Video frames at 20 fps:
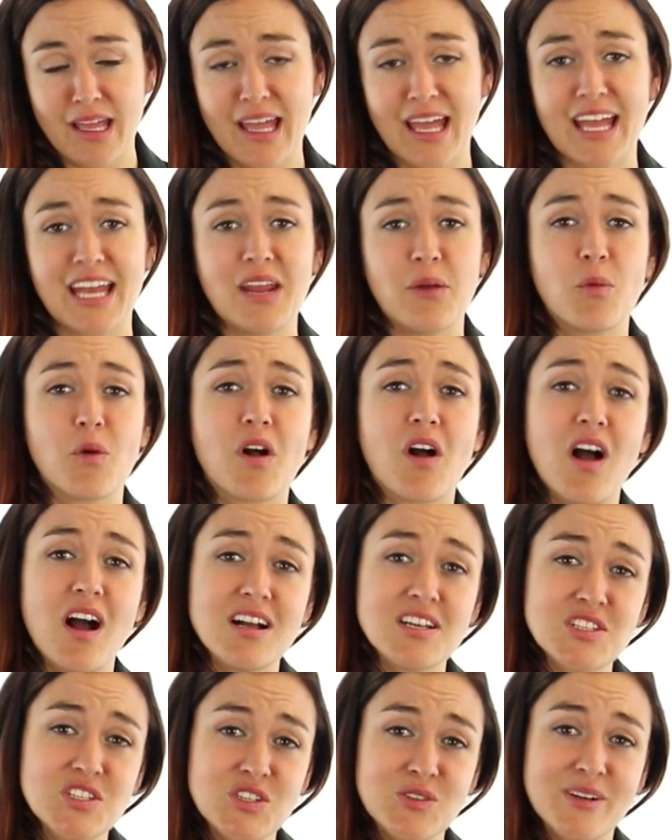and it will
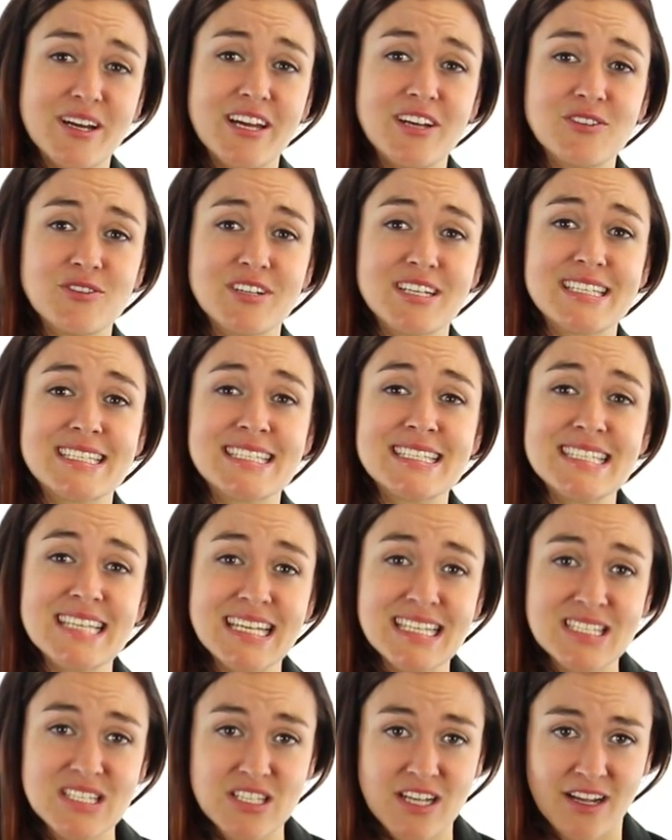cost you
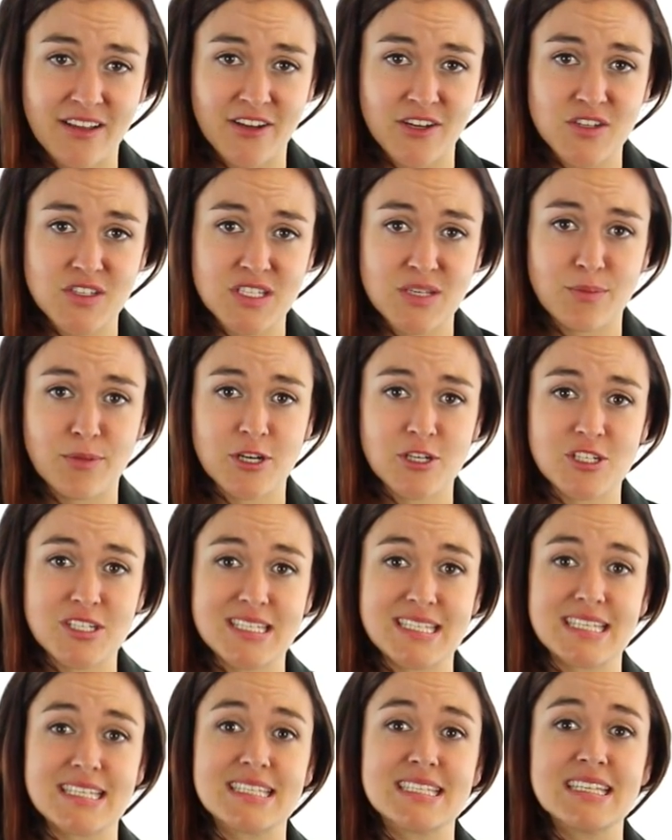$106 to
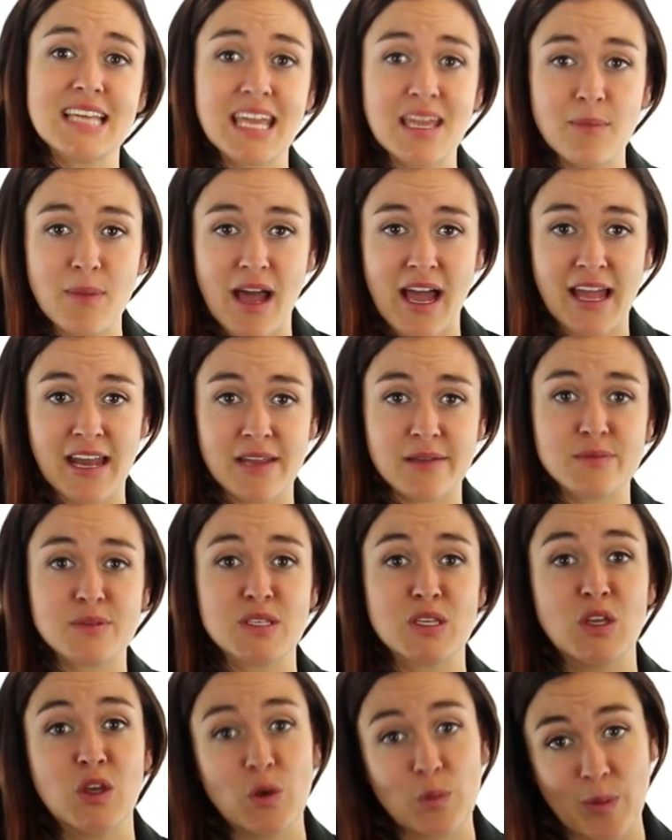purchase the same
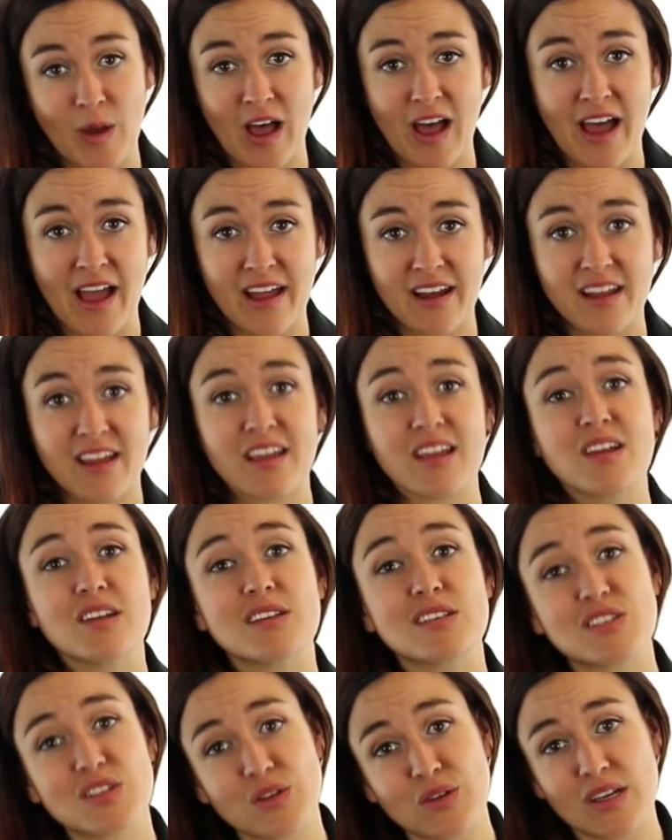items you bought
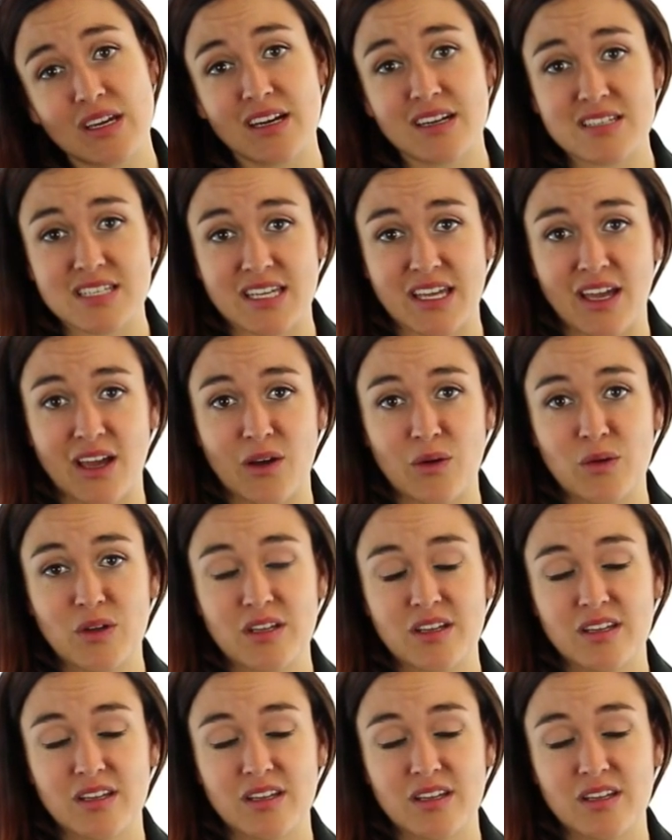2 years ago.